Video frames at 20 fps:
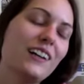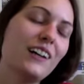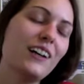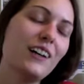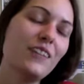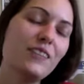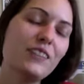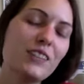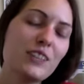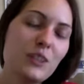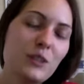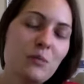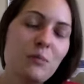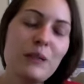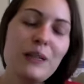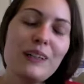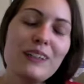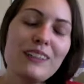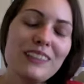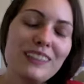of
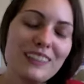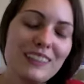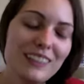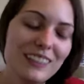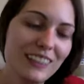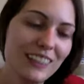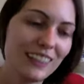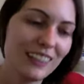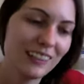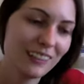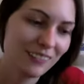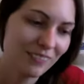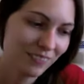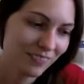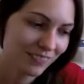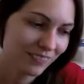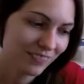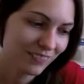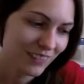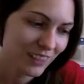experiencing
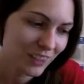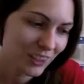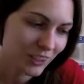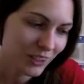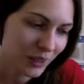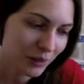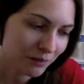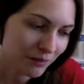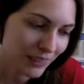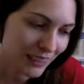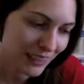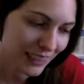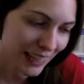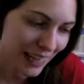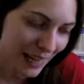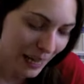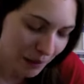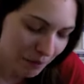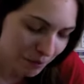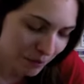something
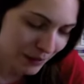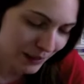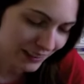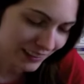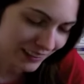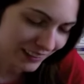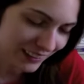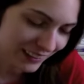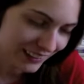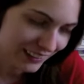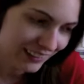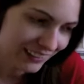epic,